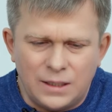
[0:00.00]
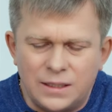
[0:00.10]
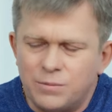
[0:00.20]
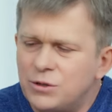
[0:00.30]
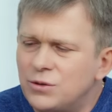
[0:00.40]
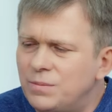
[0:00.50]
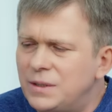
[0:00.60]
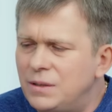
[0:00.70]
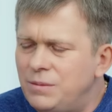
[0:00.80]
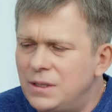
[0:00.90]
But when the
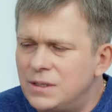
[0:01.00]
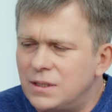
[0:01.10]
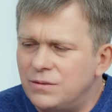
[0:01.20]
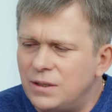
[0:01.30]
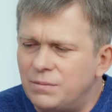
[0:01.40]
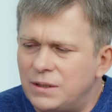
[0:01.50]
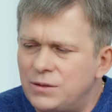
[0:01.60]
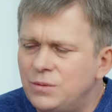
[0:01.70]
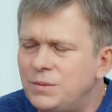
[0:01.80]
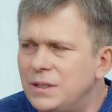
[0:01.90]
consumerist format
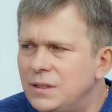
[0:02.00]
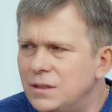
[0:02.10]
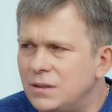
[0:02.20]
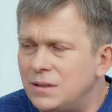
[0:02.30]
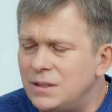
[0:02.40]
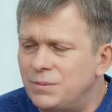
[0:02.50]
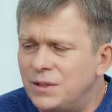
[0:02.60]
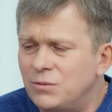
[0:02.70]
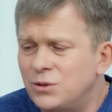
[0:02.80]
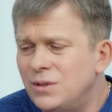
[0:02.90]
came, everything was
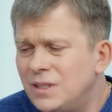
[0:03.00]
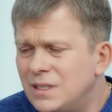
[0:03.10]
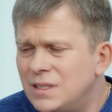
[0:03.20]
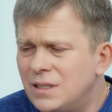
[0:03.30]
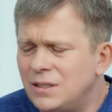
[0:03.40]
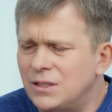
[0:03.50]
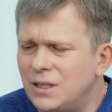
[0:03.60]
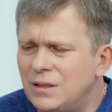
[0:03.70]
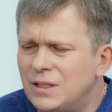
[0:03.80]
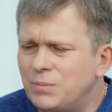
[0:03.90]
altered, because
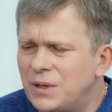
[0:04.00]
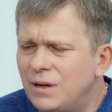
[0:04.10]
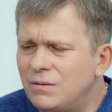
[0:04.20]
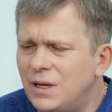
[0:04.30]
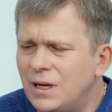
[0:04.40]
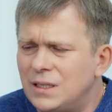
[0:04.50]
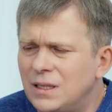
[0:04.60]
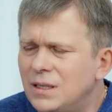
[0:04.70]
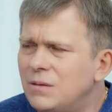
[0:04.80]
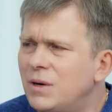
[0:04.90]
this was scary,
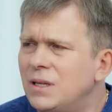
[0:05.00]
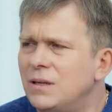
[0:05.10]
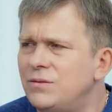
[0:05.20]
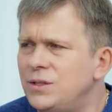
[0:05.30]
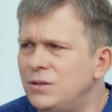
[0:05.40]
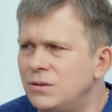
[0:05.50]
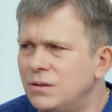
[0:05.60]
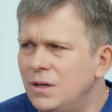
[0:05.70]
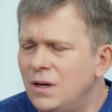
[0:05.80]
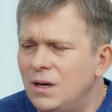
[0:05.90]
and this truth
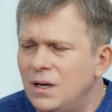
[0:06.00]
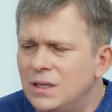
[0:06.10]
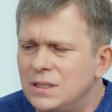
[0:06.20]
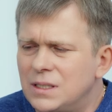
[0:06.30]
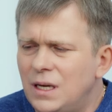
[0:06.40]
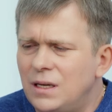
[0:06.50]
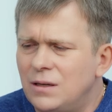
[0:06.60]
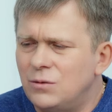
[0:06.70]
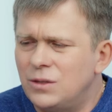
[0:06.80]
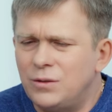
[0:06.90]
broke everything.
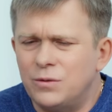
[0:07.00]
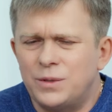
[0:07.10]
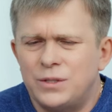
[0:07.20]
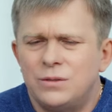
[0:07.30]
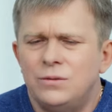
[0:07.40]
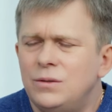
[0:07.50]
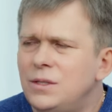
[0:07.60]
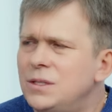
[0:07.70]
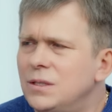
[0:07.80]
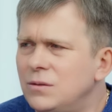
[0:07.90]
Knowing this
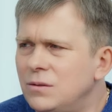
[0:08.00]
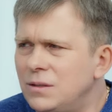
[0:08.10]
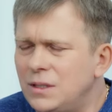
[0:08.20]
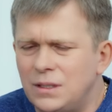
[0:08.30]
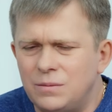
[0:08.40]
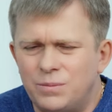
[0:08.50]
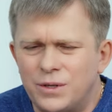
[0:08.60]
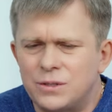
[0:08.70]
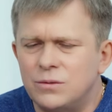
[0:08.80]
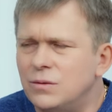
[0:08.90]
simple truth, a
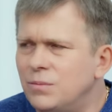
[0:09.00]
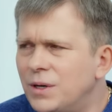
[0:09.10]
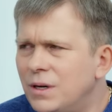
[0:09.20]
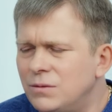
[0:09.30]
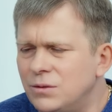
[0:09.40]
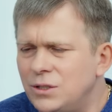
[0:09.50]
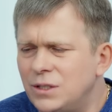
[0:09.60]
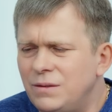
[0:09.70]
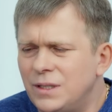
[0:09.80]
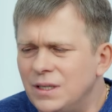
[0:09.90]
person will never
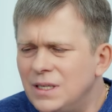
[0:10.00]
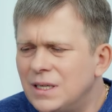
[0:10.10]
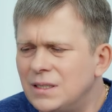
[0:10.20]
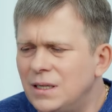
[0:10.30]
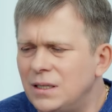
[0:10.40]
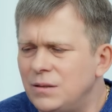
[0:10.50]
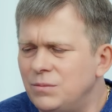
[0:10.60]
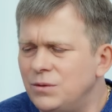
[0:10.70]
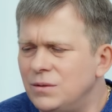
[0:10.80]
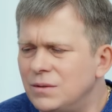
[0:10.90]
act in such a
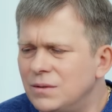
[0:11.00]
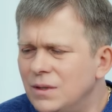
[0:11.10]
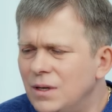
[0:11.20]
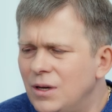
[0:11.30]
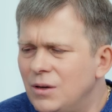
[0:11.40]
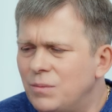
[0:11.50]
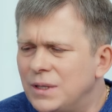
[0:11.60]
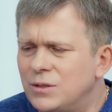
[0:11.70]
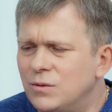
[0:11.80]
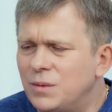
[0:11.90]
way,
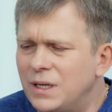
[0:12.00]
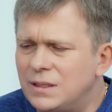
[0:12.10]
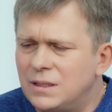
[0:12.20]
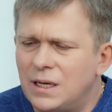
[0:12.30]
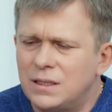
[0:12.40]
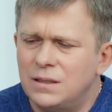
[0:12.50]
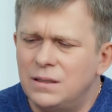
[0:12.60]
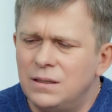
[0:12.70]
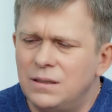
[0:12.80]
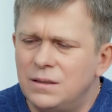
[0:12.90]
so as to gain death
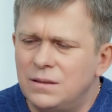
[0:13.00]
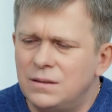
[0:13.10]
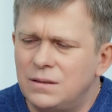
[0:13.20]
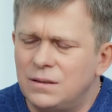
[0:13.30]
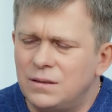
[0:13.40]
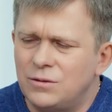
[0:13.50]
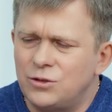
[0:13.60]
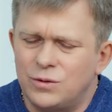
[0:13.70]
for oneself.